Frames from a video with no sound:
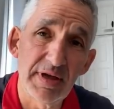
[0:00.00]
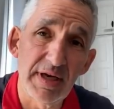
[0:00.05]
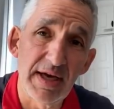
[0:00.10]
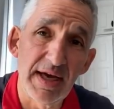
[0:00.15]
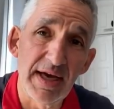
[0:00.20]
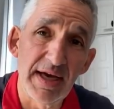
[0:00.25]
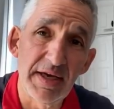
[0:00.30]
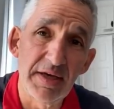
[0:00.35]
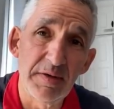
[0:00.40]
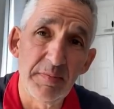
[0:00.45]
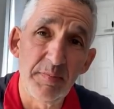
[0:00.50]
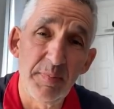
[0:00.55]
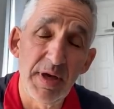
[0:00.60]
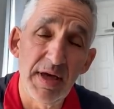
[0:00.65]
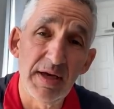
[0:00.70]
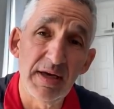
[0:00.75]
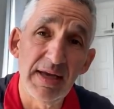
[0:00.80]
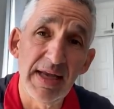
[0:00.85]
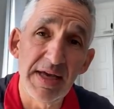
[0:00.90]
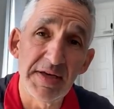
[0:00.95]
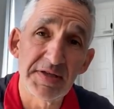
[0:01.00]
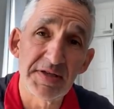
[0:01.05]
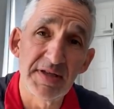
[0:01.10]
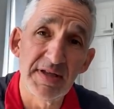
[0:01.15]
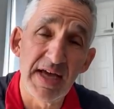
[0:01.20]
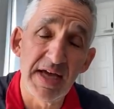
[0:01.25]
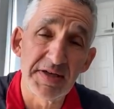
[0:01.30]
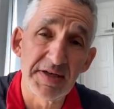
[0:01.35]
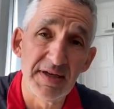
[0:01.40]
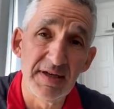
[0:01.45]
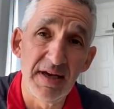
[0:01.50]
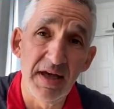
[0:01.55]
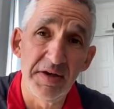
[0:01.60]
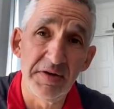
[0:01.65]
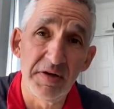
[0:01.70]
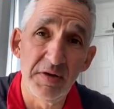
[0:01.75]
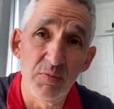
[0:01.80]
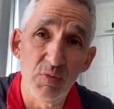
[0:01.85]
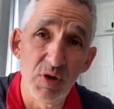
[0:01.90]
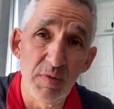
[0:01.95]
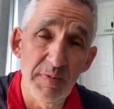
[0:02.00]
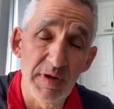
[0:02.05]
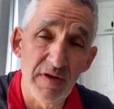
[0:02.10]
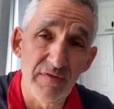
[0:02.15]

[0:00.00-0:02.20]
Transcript: and a bit less than that in London would be